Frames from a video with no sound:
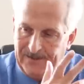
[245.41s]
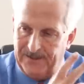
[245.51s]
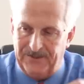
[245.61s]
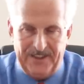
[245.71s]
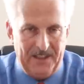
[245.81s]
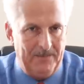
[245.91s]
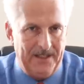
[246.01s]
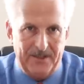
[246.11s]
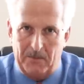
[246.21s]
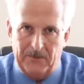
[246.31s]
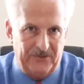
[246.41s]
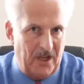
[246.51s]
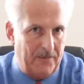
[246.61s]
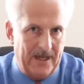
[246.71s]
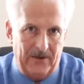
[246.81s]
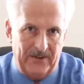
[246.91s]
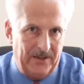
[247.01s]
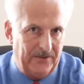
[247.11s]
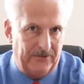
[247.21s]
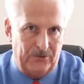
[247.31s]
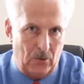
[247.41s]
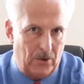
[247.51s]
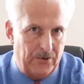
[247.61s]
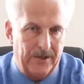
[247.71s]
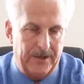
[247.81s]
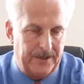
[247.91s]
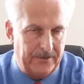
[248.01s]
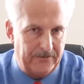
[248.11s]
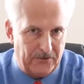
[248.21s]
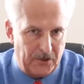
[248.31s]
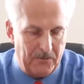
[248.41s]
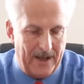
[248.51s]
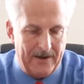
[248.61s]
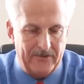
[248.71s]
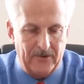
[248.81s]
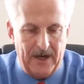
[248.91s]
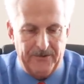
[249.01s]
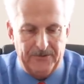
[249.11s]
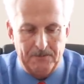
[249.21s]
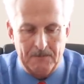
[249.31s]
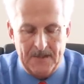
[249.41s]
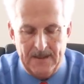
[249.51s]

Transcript: the GDP numbers coming out at the end of this quarter are going to confirm that for us.